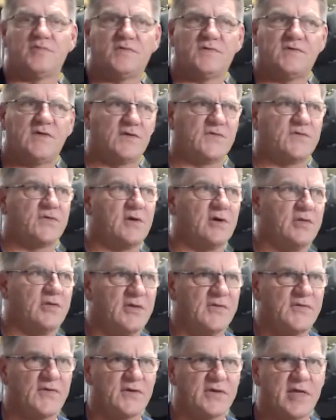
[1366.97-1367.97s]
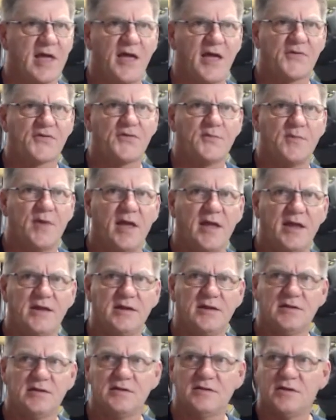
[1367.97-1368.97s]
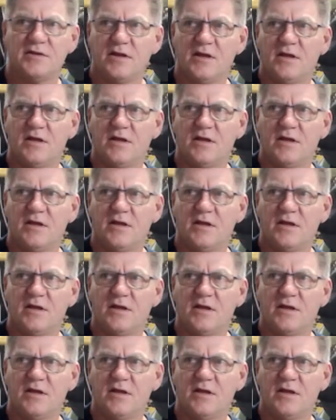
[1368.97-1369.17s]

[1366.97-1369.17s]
There's a Castlemaine